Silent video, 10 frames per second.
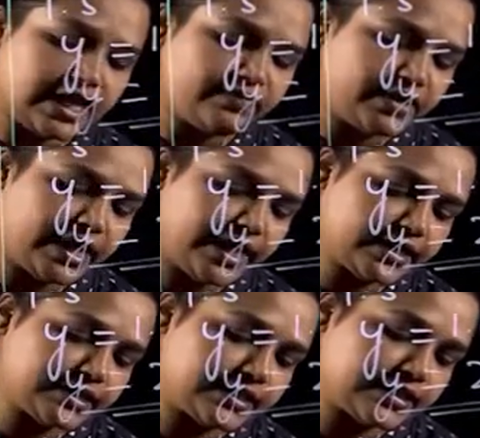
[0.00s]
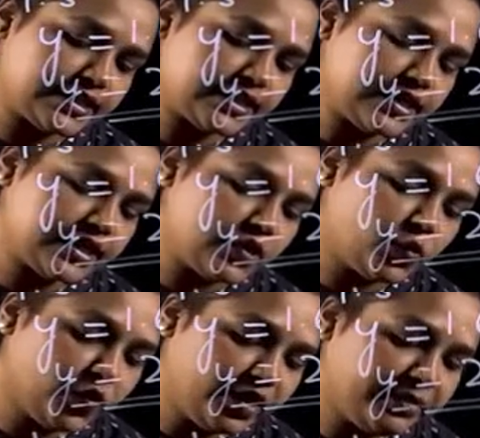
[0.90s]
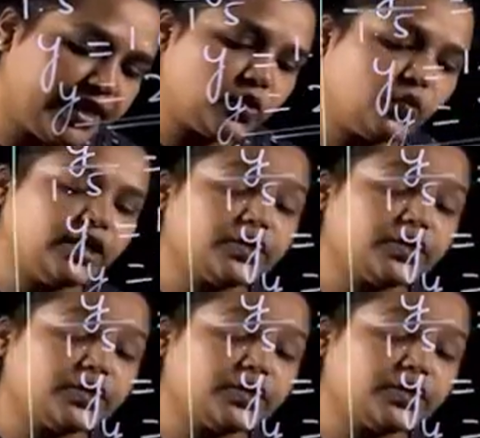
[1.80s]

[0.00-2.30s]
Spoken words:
7x will be equal